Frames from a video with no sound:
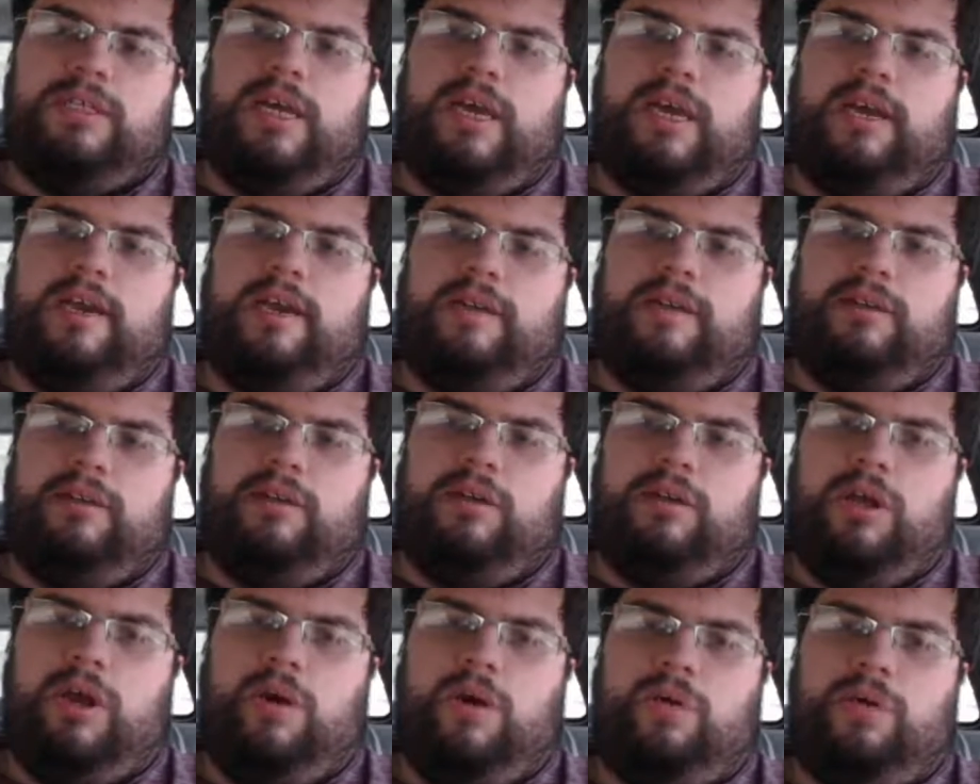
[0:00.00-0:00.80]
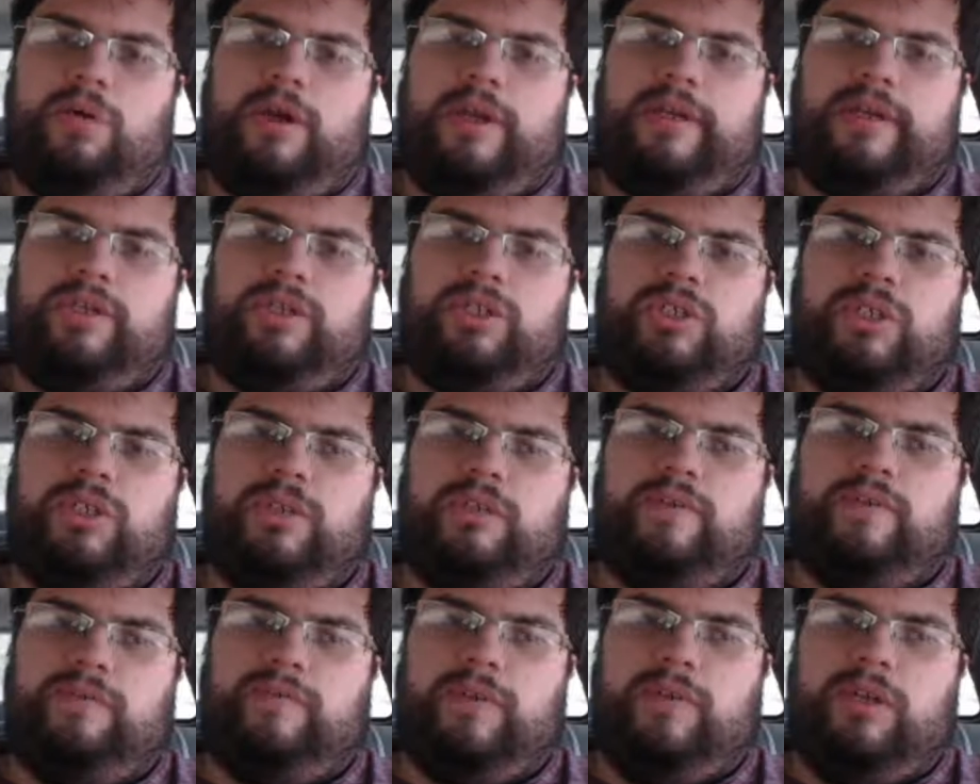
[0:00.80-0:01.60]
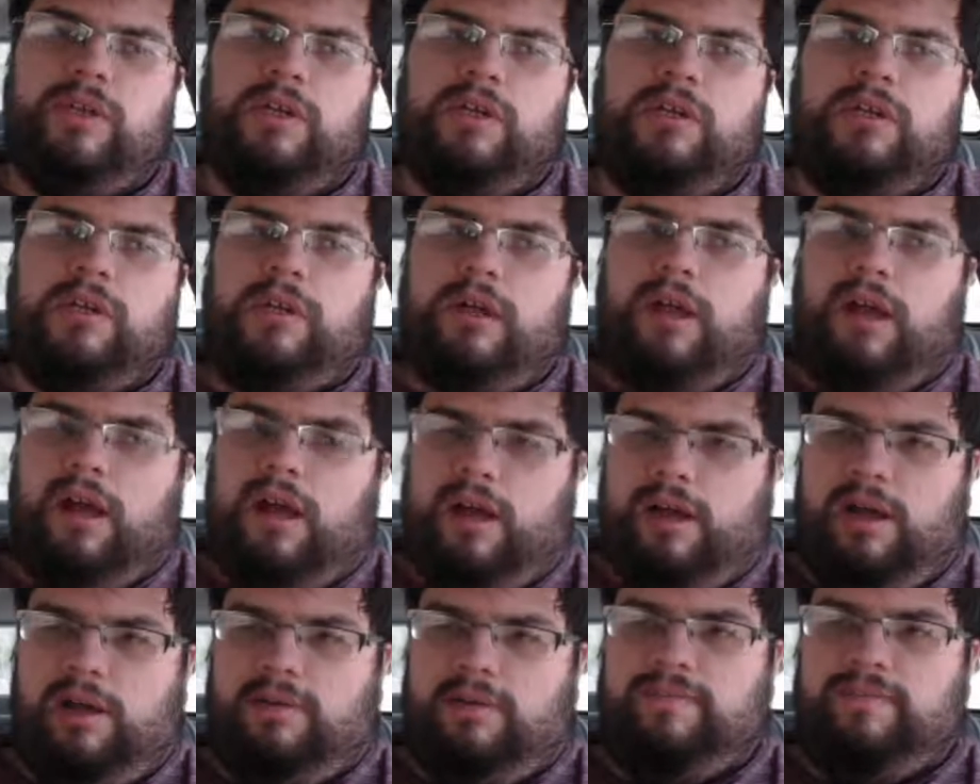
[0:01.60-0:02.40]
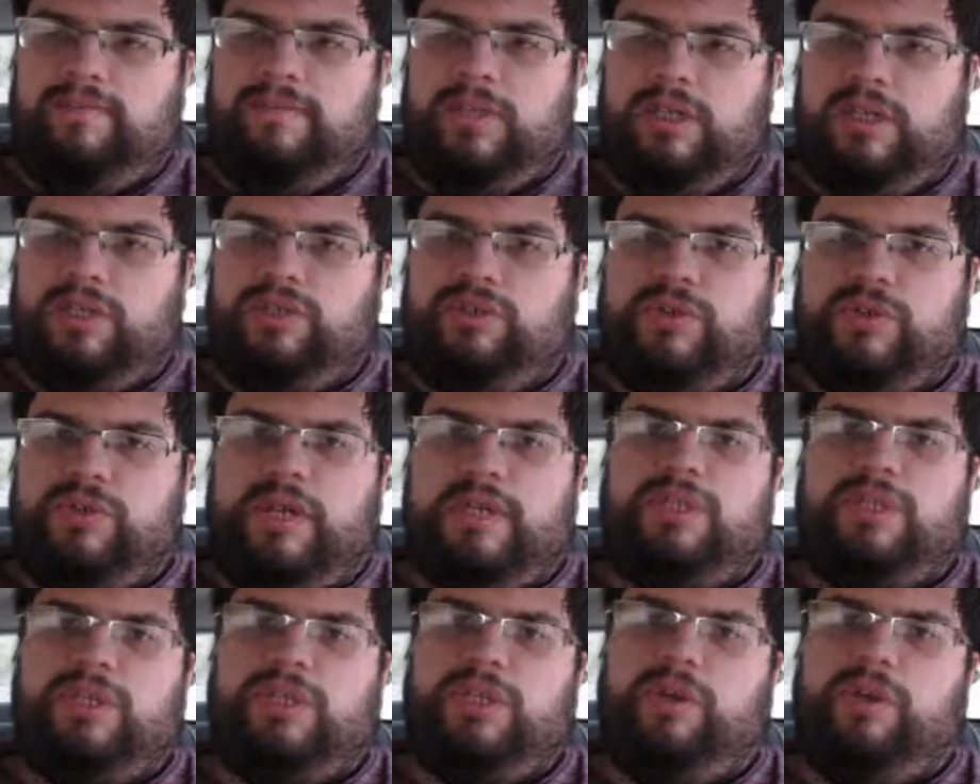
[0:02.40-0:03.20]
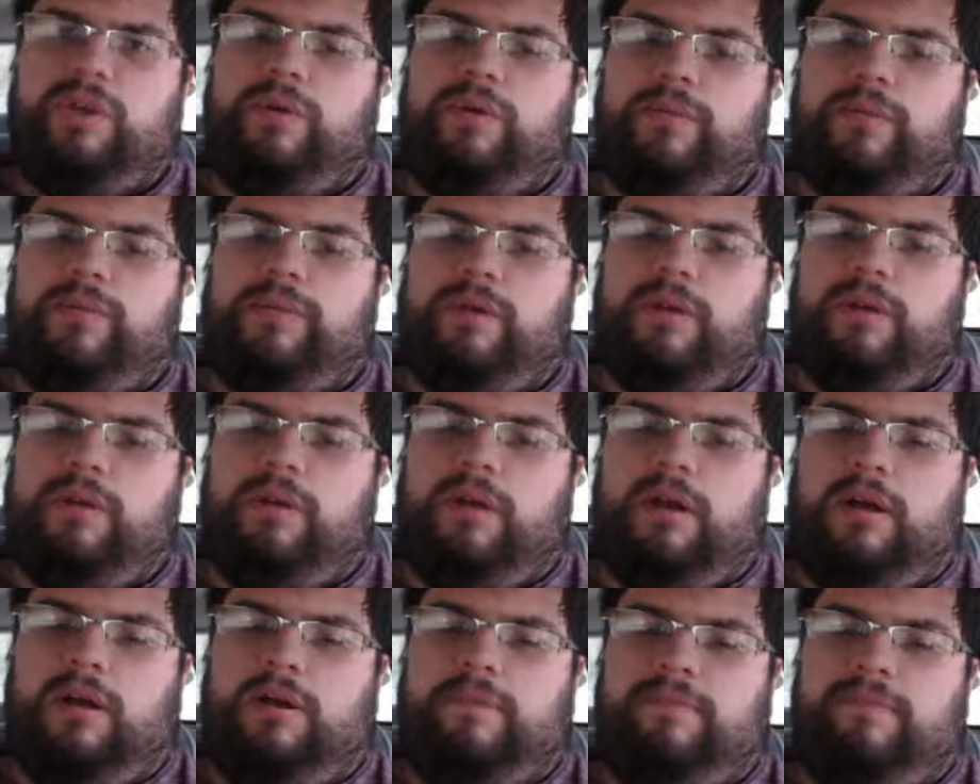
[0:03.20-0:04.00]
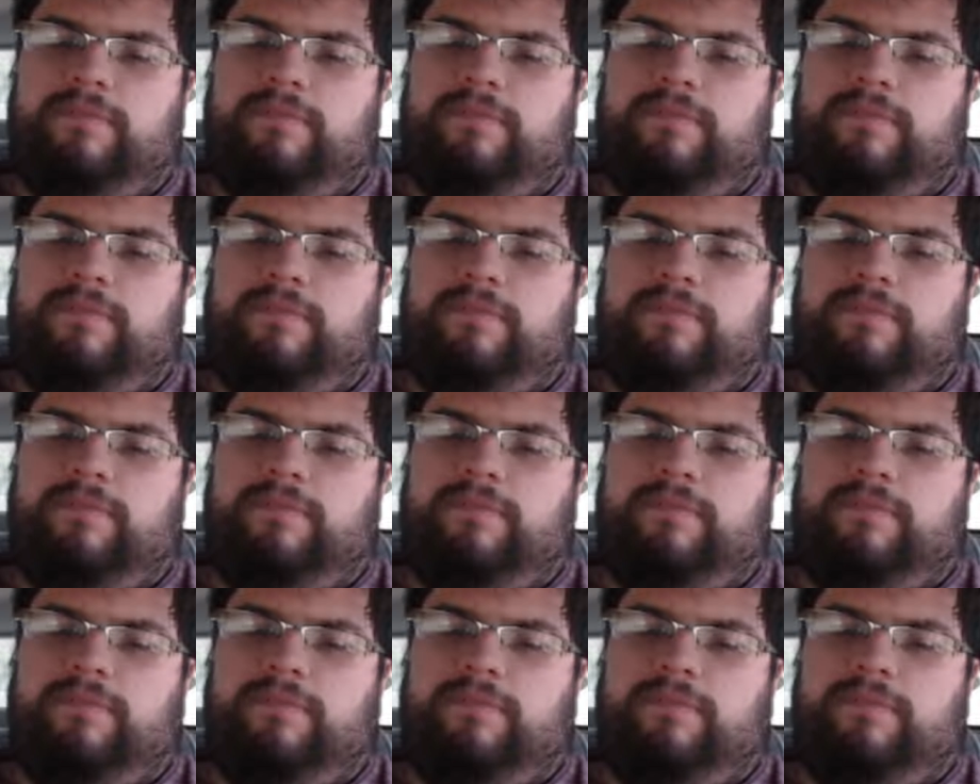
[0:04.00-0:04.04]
I know I should have addressed you, but